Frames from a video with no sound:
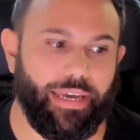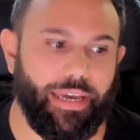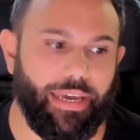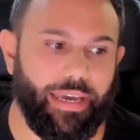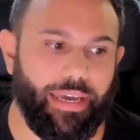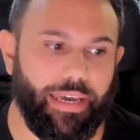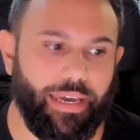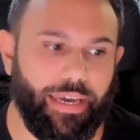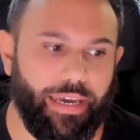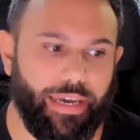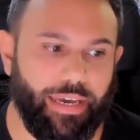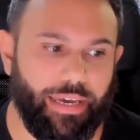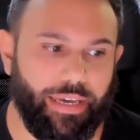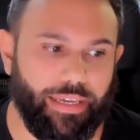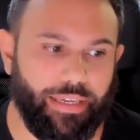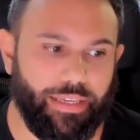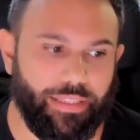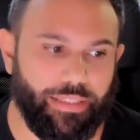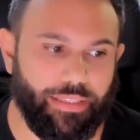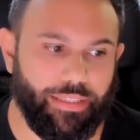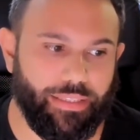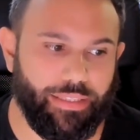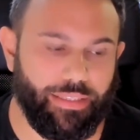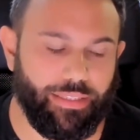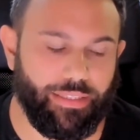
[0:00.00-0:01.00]

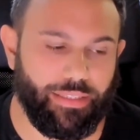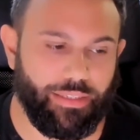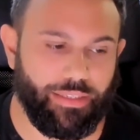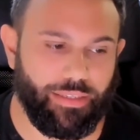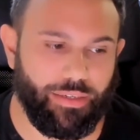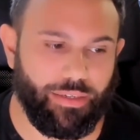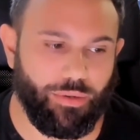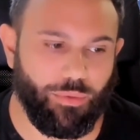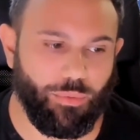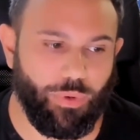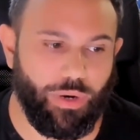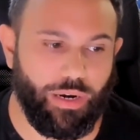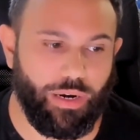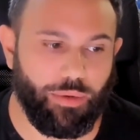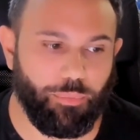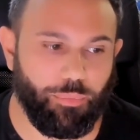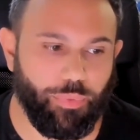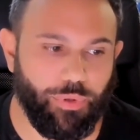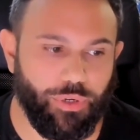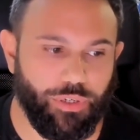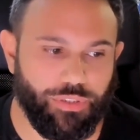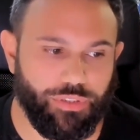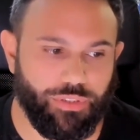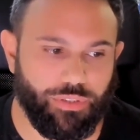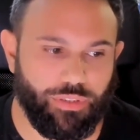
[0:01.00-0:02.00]
And one
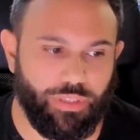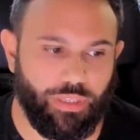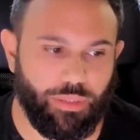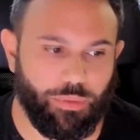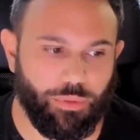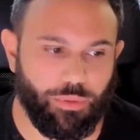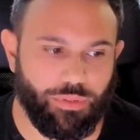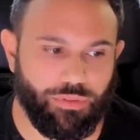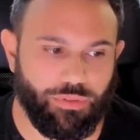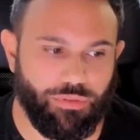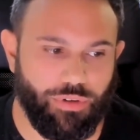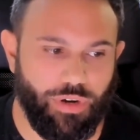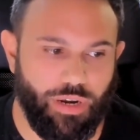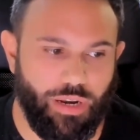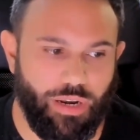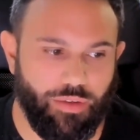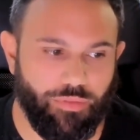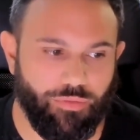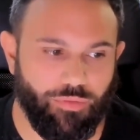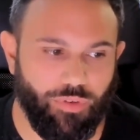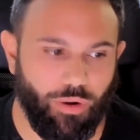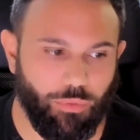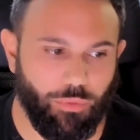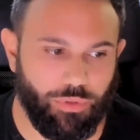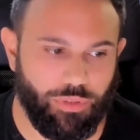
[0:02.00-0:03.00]
person that was really
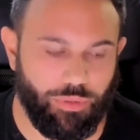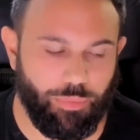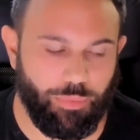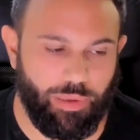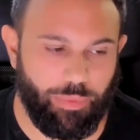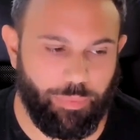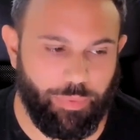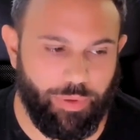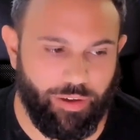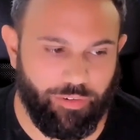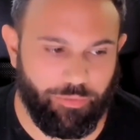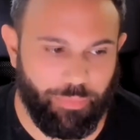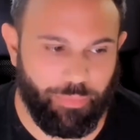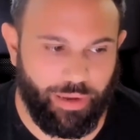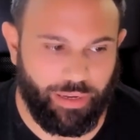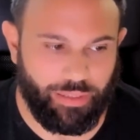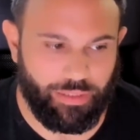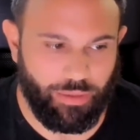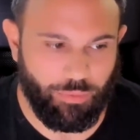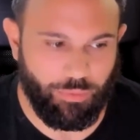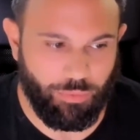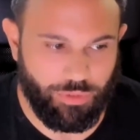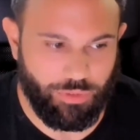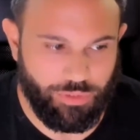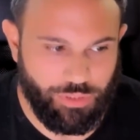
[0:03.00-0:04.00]
involved with BPF back
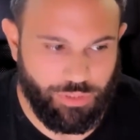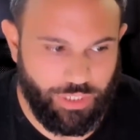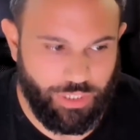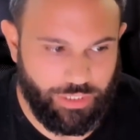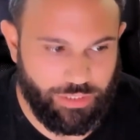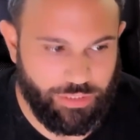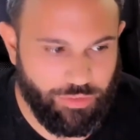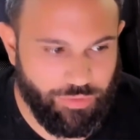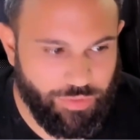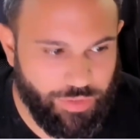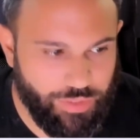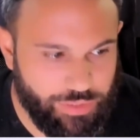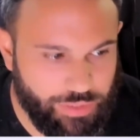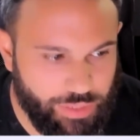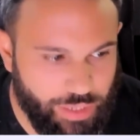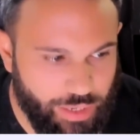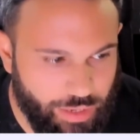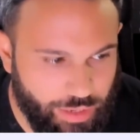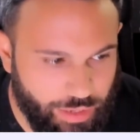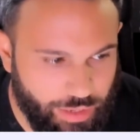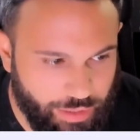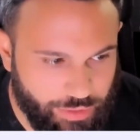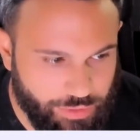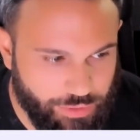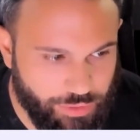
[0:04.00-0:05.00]
then was Jessie
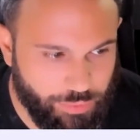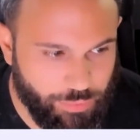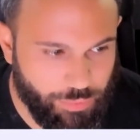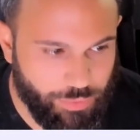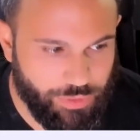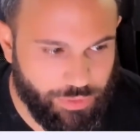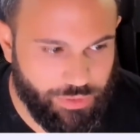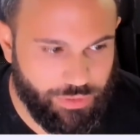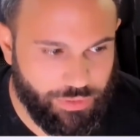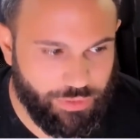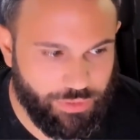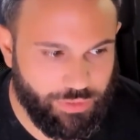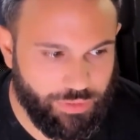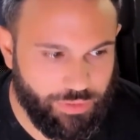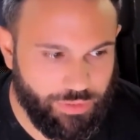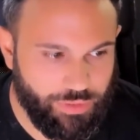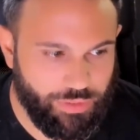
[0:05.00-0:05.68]
Frazel. Like she was